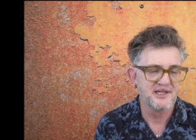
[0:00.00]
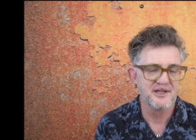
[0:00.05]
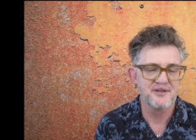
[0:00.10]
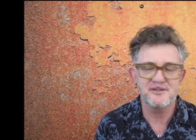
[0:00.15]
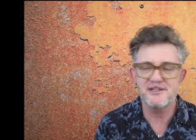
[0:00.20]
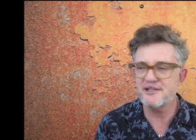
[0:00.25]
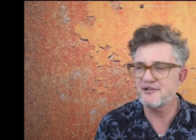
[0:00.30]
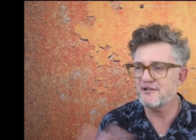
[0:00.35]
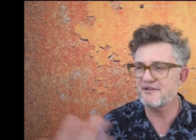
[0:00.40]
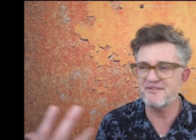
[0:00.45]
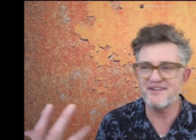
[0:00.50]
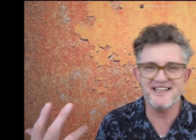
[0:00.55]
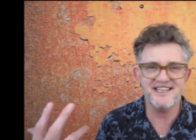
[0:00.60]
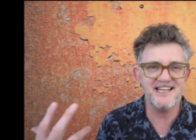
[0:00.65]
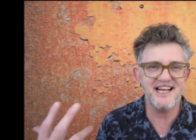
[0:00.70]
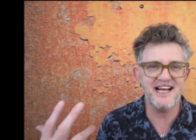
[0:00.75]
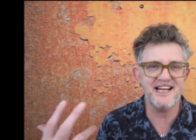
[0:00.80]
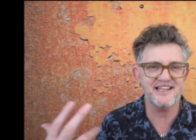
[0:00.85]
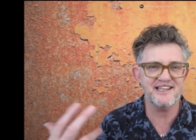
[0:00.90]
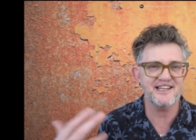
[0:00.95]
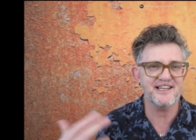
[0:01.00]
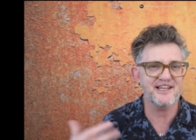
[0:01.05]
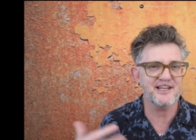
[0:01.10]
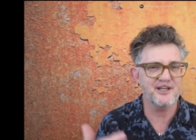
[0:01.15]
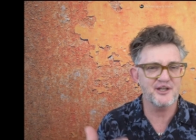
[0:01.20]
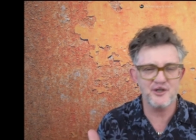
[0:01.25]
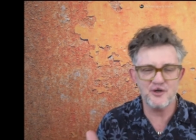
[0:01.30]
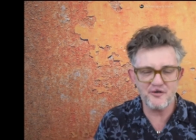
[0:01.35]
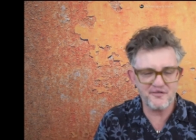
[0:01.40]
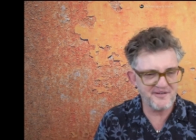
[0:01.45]
This is fantastic.
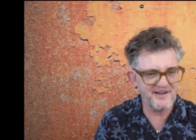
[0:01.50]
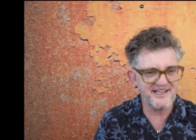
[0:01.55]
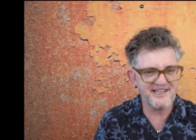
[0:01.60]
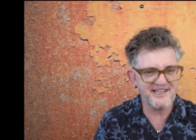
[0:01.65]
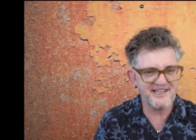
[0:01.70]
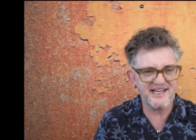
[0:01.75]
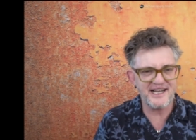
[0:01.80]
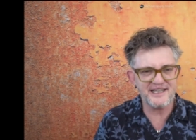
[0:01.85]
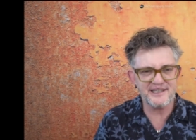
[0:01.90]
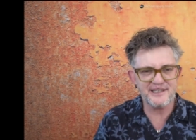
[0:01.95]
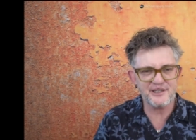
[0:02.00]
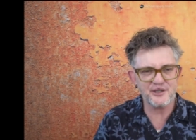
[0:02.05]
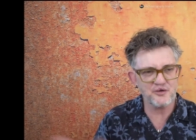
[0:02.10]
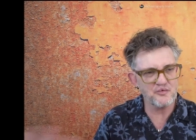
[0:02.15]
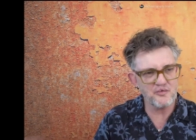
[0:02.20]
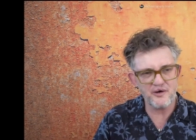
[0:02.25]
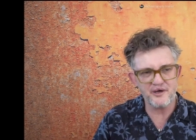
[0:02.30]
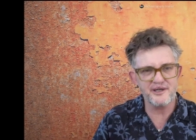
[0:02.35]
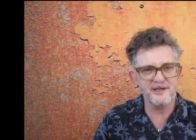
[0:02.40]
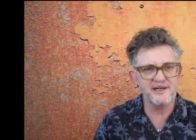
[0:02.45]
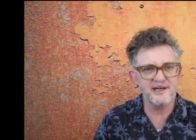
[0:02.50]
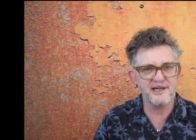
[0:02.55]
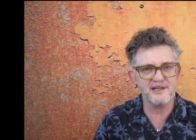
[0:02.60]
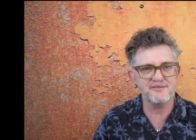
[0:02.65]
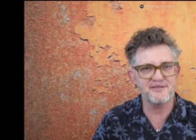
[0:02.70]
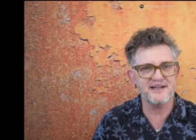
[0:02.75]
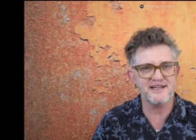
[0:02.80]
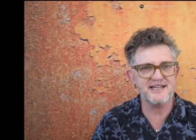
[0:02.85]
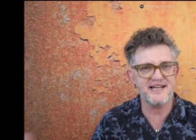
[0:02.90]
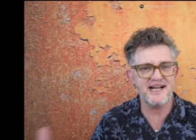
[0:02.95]
You're fantastic. The work you do is
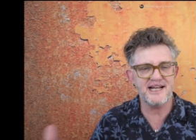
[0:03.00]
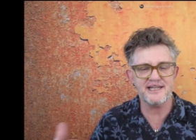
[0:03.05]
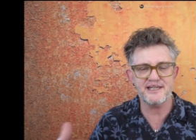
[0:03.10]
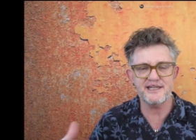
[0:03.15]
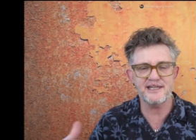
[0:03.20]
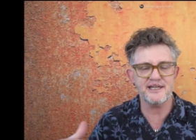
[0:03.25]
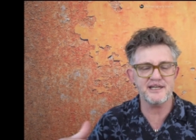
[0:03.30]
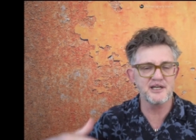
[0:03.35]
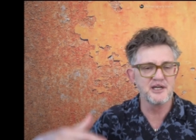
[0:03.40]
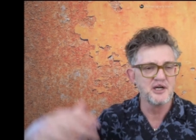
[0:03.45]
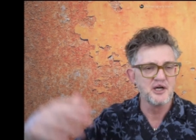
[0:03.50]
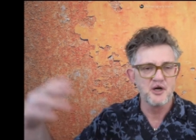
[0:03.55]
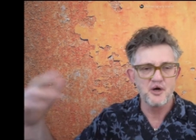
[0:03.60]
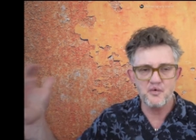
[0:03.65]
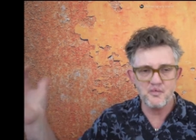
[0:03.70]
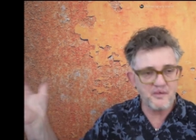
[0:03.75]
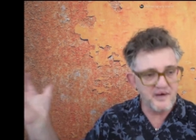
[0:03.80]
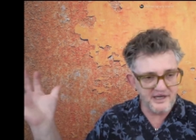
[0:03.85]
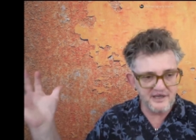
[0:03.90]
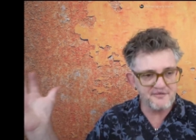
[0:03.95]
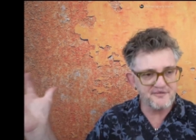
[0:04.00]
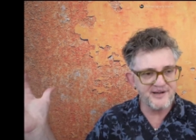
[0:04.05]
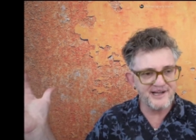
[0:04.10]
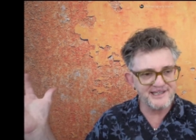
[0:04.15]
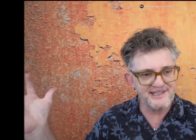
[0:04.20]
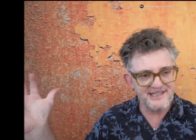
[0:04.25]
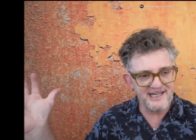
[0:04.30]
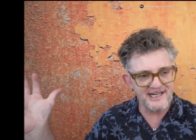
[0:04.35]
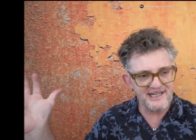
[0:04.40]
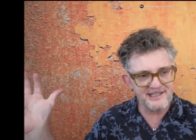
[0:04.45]
fantastic. We are
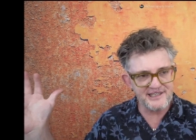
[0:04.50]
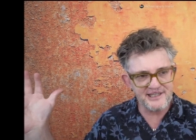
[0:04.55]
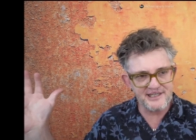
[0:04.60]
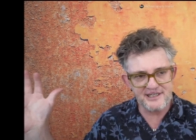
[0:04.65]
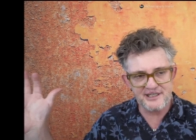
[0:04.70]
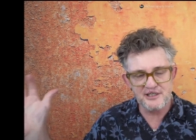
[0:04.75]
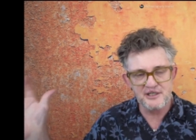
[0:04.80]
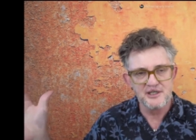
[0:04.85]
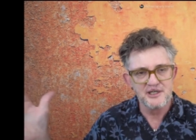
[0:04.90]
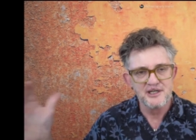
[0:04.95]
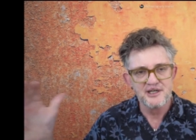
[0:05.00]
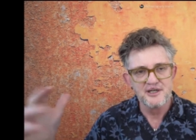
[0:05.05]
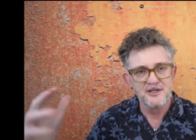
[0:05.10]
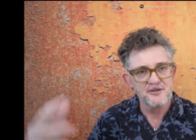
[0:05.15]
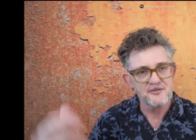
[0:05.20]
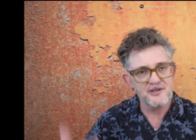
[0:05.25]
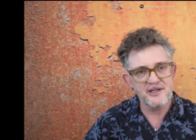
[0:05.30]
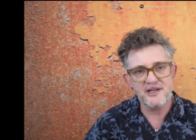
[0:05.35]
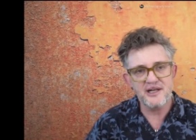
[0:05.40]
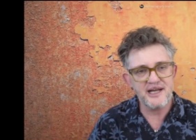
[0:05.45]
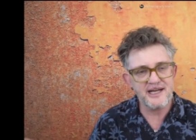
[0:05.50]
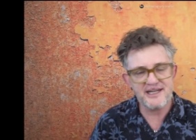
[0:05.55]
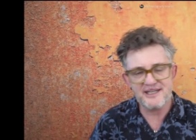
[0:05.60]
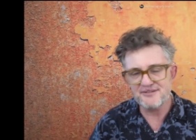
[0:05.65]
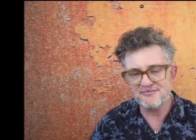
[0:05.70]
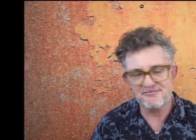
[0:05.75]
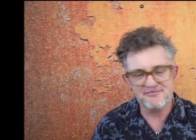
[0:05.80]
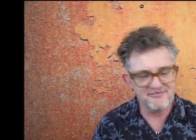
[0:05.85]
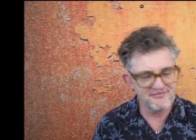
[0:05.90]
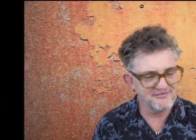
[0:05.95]
fantastic. They're like,
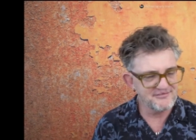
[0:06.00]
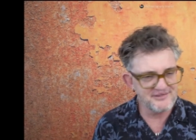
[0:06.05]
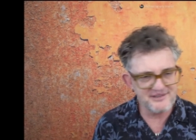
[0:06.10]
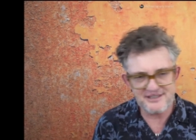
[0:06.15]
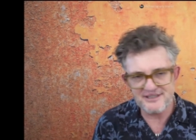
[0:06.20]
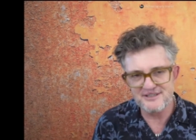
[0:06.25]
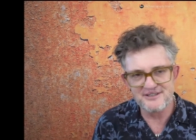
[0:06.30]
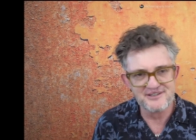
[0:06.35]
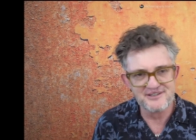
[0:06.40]
nah.